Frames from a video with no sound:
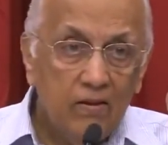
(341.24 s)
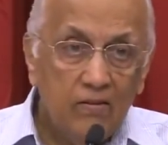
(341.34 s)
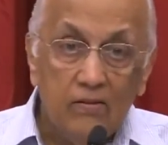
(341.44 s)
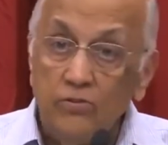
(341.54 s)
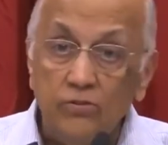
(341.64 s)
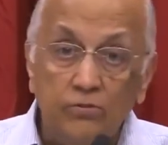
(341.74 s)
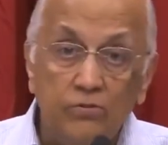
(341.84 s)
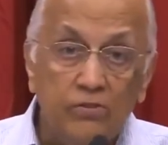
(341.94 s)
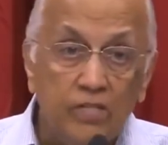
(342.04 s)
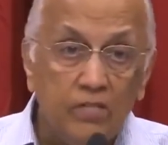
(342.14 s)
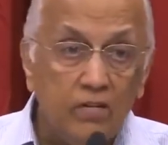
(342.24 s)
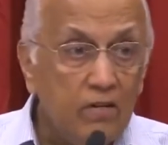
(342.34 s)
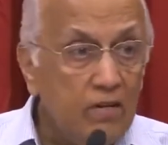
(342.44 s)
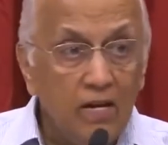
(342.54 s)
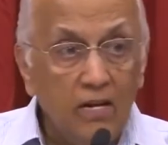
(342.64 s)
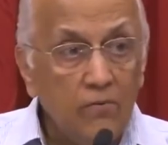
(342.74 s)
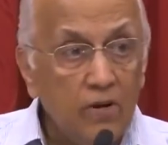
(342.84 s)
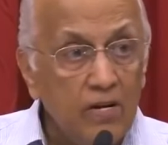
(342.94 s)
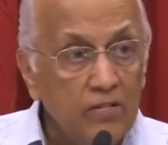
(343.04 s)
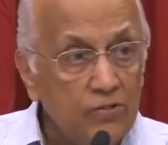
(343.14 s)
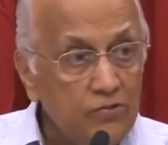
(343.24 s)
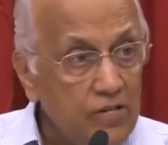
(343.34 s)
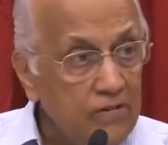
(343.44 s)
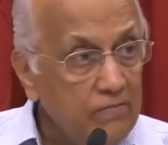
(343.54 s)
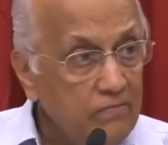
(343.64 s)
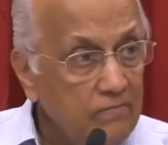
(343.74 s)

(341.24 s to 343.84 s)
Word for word: The truth does not lie in one extreme,